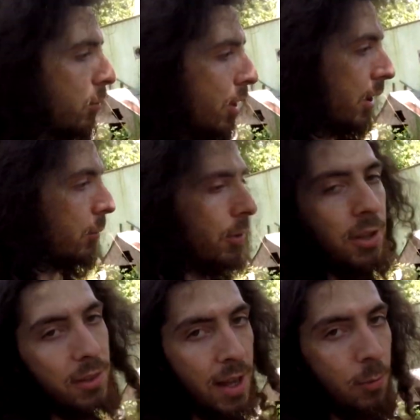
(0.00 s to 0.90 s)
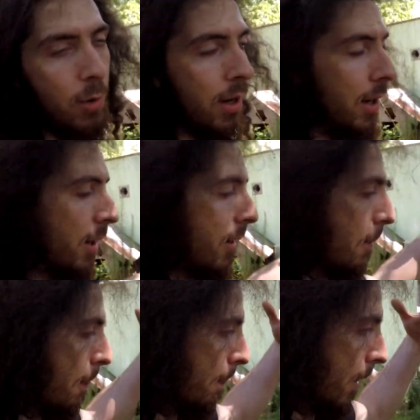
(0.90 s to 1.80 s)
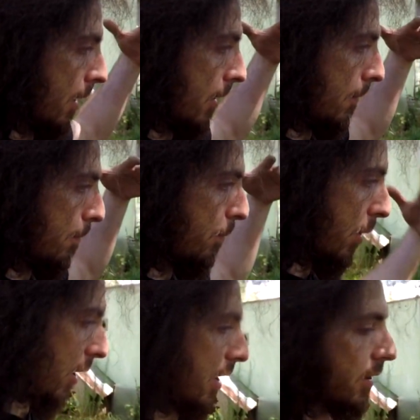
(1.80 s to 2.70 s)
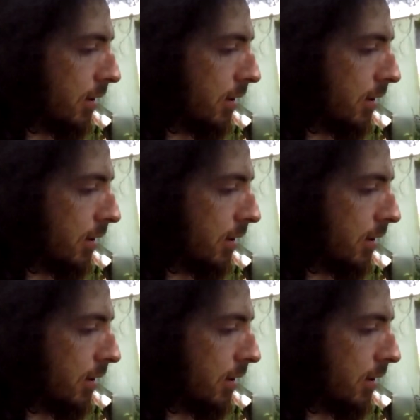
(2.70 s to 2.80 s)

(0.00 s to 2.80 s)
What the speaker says: running with it that way. But